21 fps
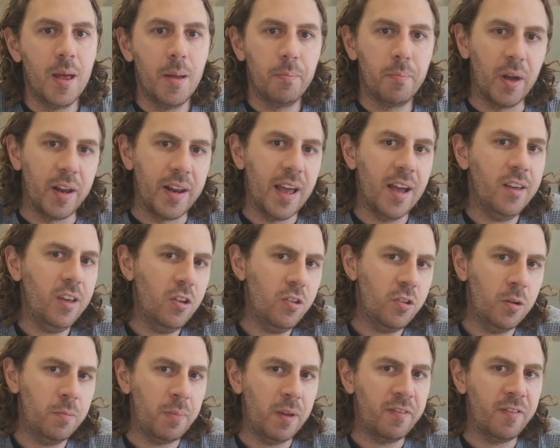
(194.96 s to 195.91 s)
By now you
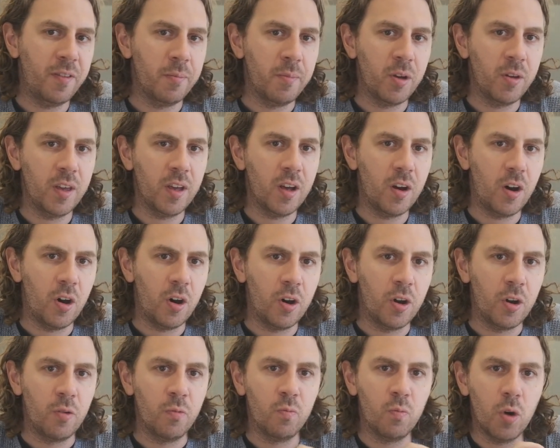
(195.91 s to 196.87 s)
should be familiar
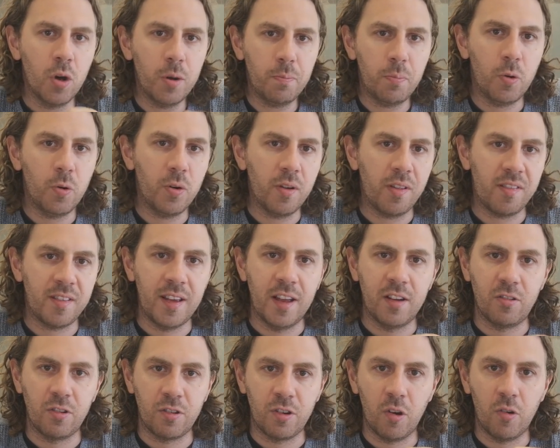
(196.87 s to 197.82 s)
on what ports
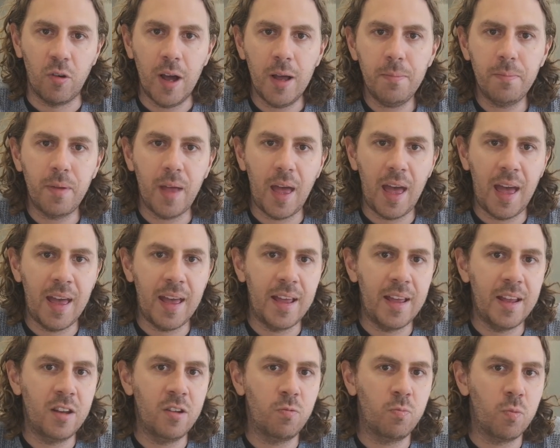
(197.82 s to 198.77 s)
tend to show up
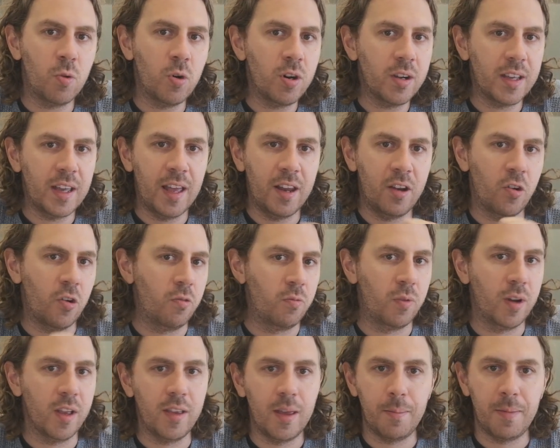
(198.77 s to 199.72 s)
and what
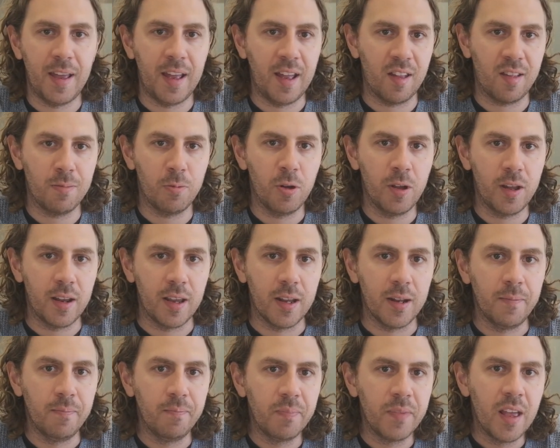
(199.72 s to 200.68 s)
cannot really be
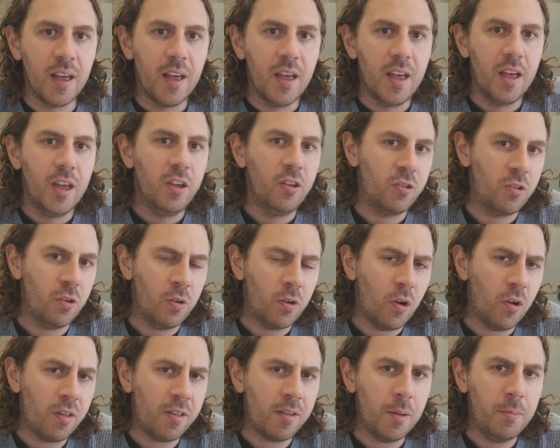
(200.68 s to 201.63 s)
exploited. You should
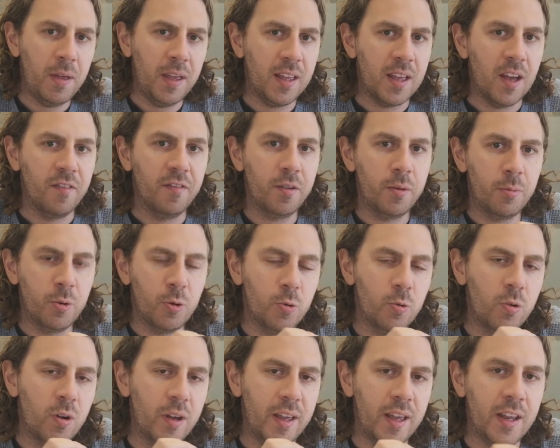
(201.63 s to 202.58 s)
also be
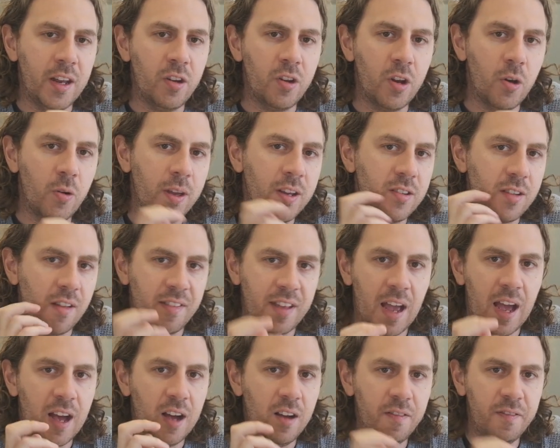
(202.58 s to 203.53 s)
comfortable in knowing just
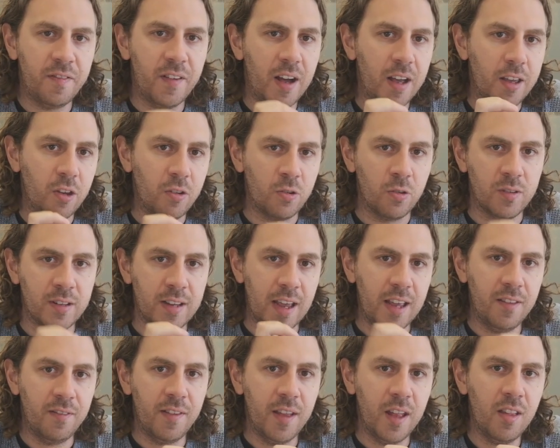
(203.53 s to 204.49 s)
how far you should
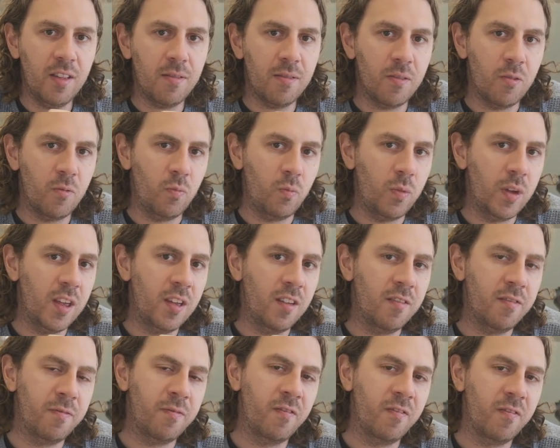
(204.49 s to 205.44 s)
take things
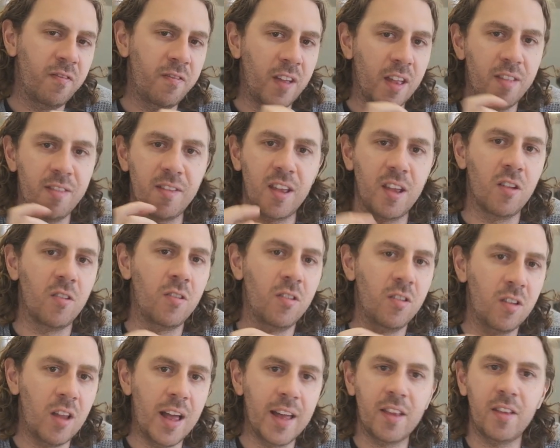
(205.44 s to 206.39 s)
with things that you're
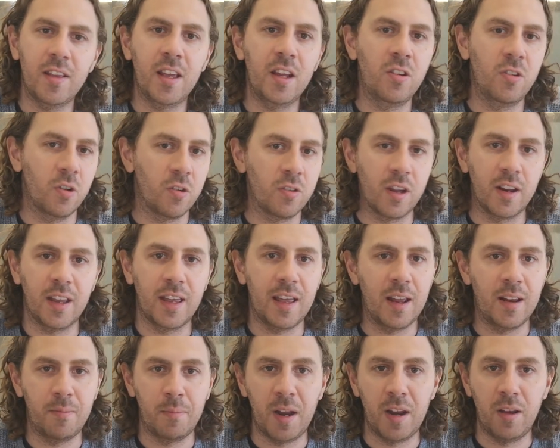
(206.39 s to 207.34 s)
likely not going to
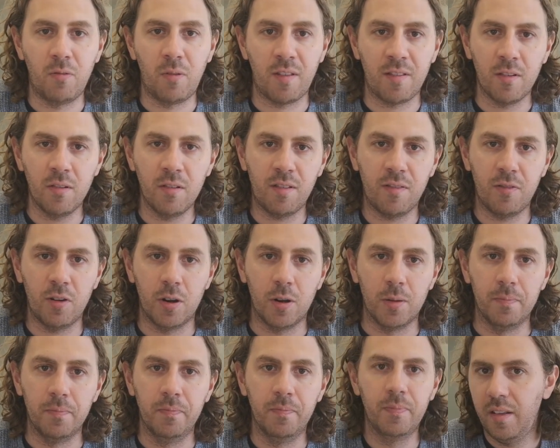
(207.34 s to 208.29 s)
get many results
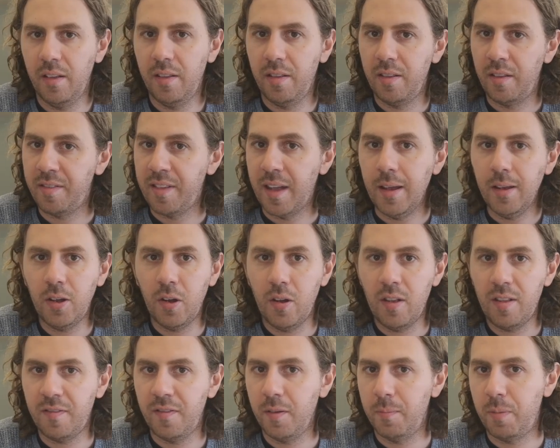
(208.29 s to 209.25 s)
from. The same
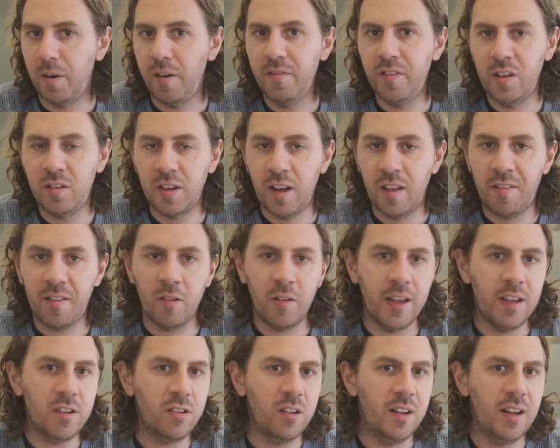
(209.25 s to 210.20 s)
goes for privilege
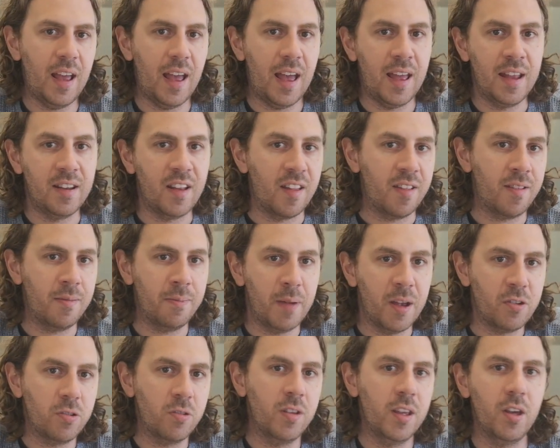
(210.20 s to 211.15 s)
escalation and
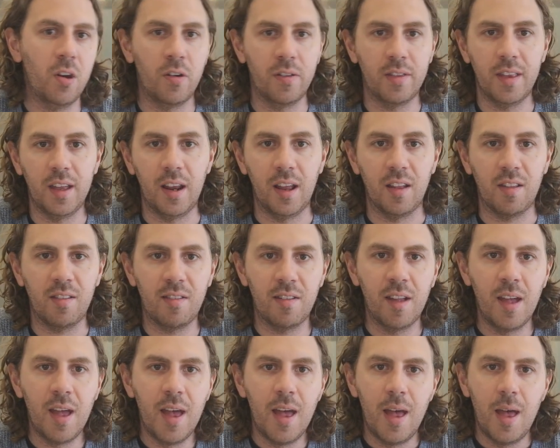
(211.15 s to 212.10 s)
especially on
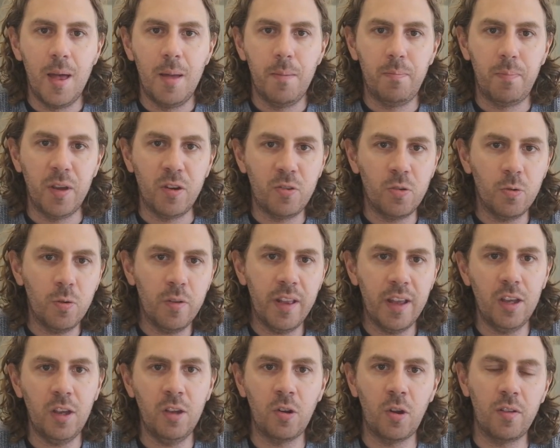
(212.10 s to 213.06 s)
Linux. Be sure
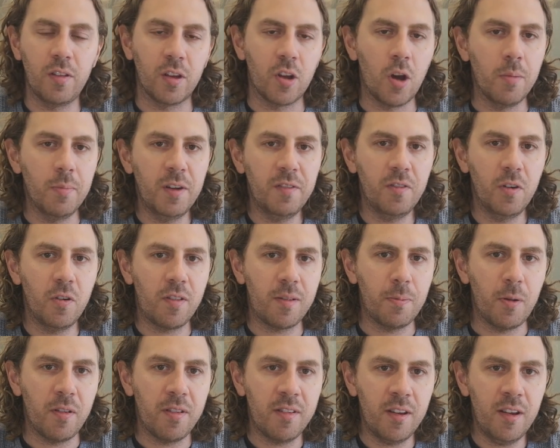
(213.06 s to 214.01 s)
that you know the common false
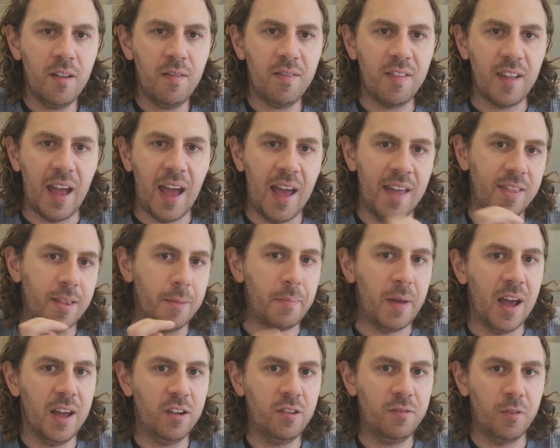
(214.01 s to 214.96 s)
positives and the
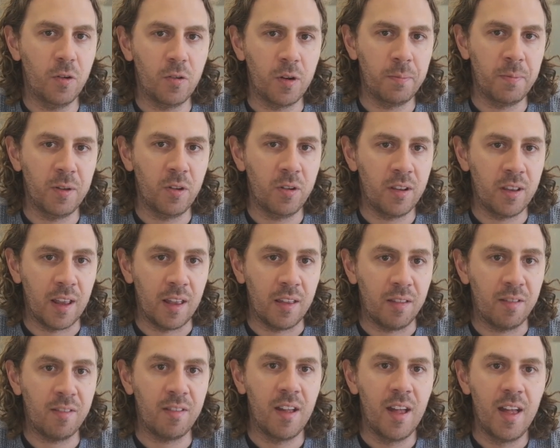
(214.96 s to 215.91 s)
patch
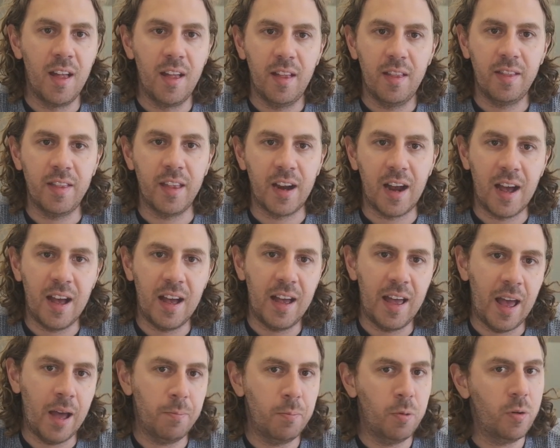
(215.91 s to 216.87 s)
vulnerabilities that
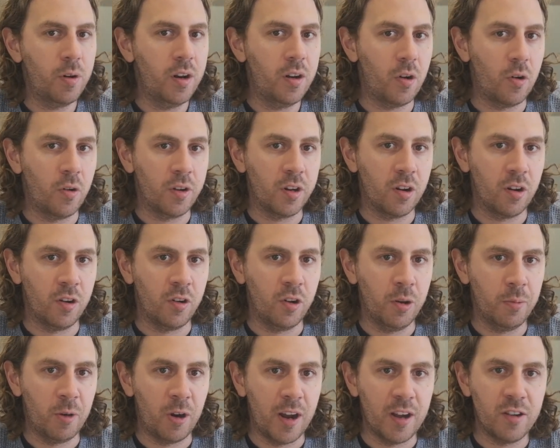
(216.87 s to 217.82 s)
are outputted on your
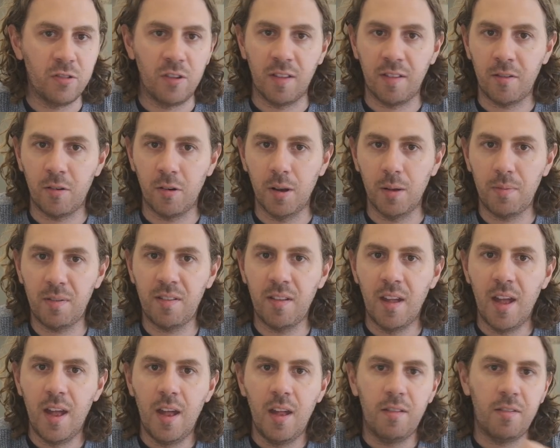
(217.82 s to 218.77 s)
enumeration scripts
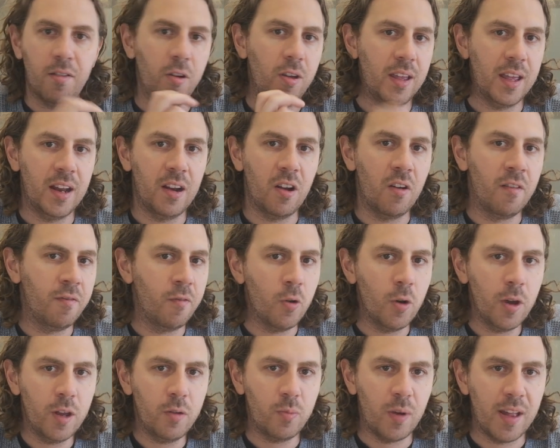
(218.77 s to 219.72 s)
so you can
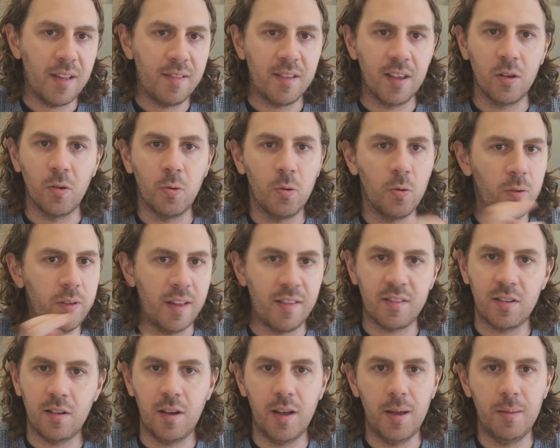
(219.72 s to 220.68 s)
avoid wasting all
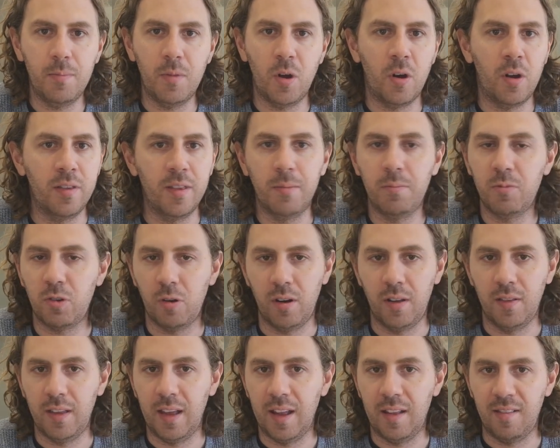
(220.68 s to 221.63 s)
this time on them
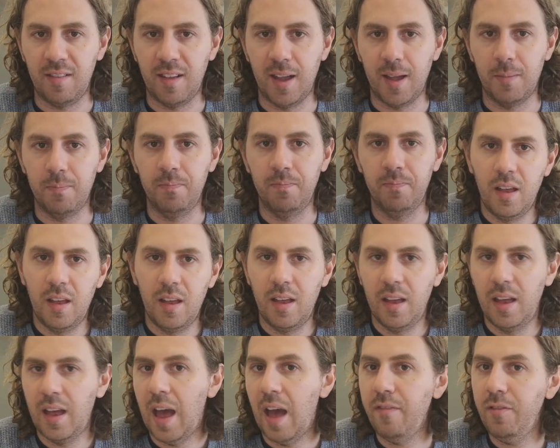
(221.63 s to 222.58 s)
during the exam.
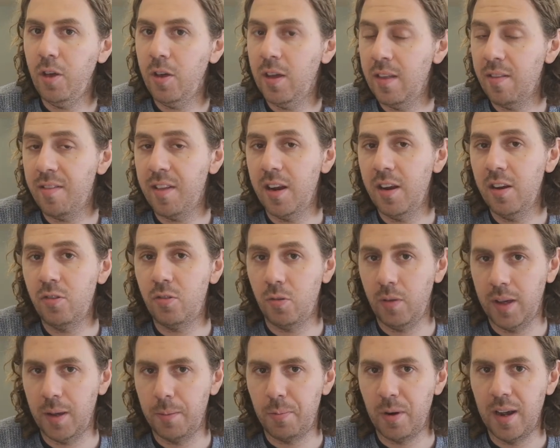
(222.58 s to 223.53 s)
Have you considered
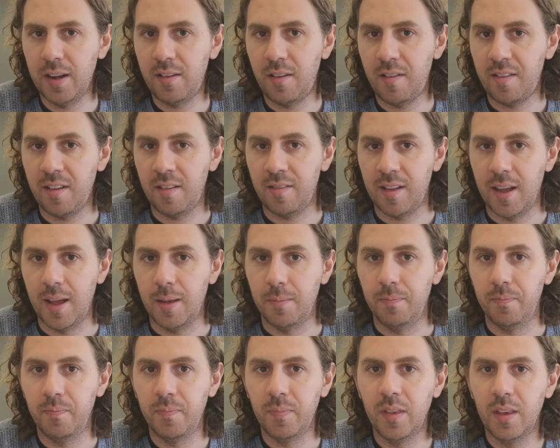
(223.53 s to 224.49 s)
doing a practice
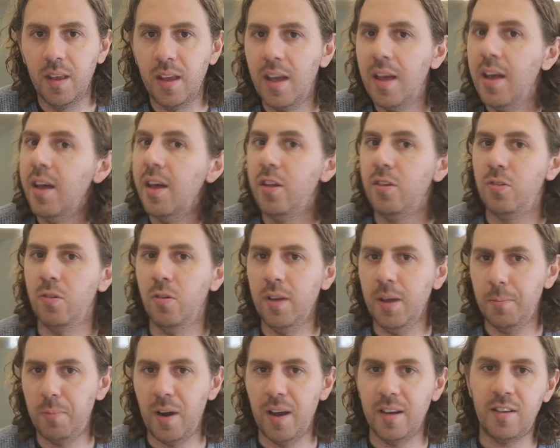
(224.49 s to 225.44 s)
exam?
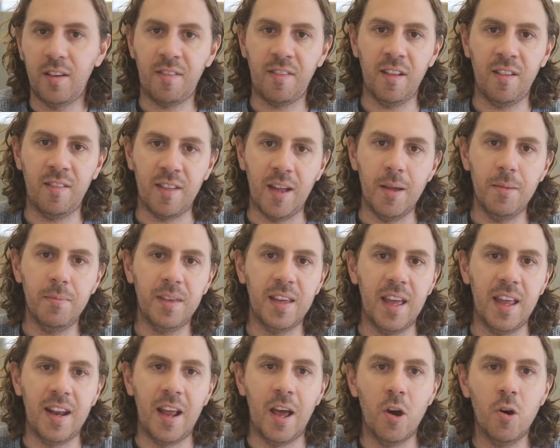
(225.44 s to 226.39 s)
Doing a practice exam
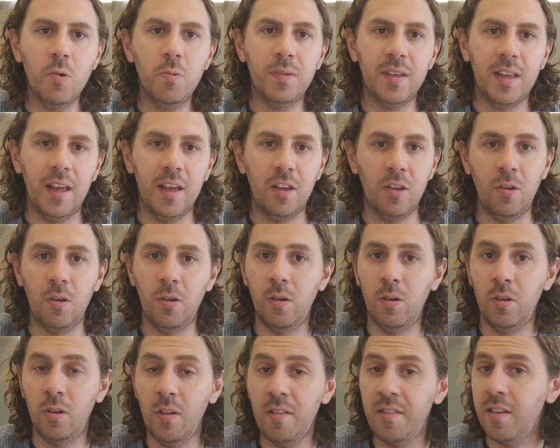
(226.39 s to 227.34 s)
can help get you
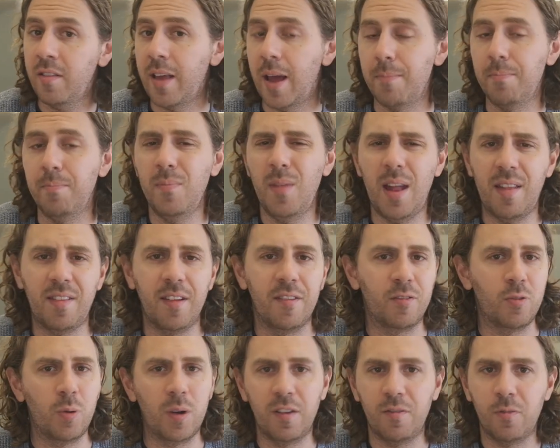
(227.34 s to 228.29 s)
used to that
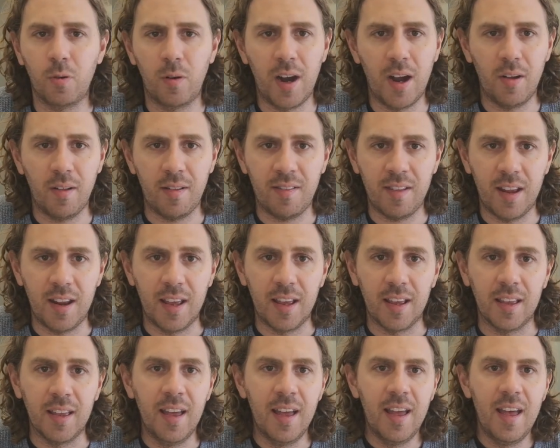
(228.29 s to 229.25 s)
massive 24-hour
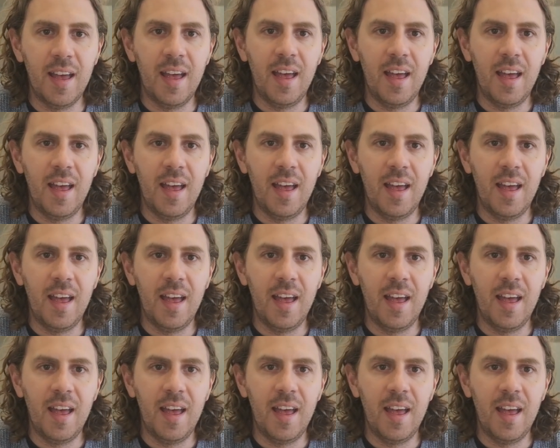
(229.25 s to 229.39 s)
setting.